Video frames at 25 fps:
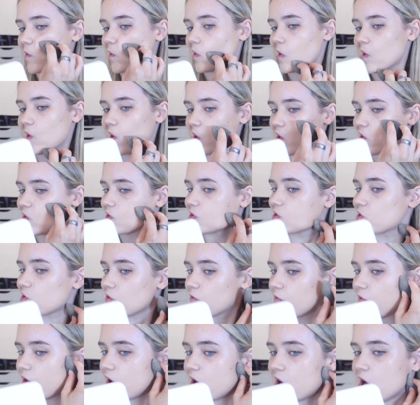Yeah,
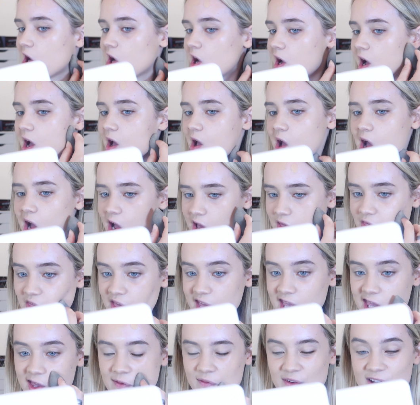so far, I
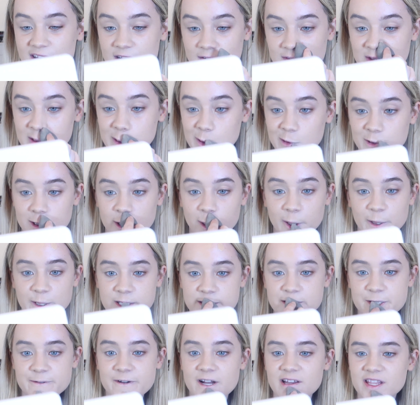think if I'd have
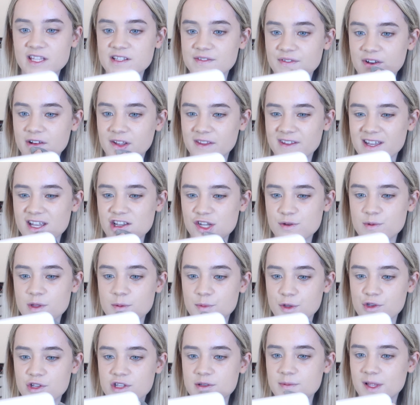just tried this foundation
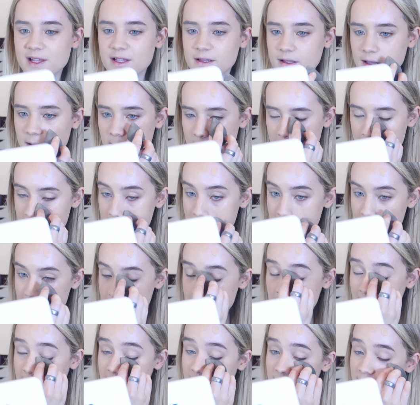with the Beauty Blender,
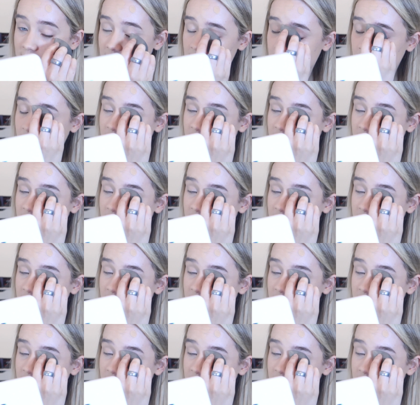and